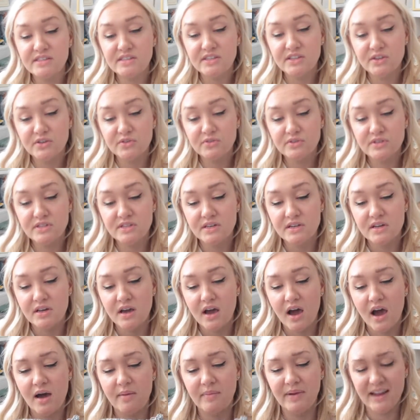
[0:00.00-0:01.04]
suit.
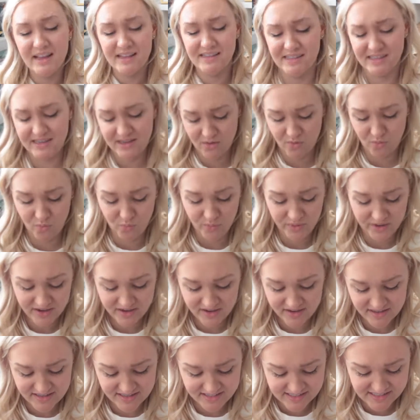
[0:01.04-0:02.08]
Um, it has like a
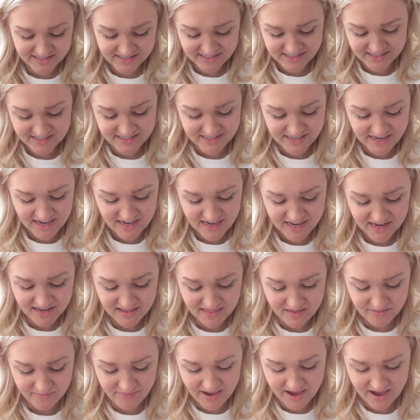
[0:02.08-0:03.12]
weird stain
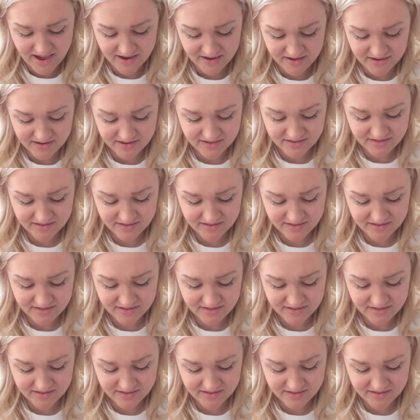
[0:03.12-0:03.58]
in the back.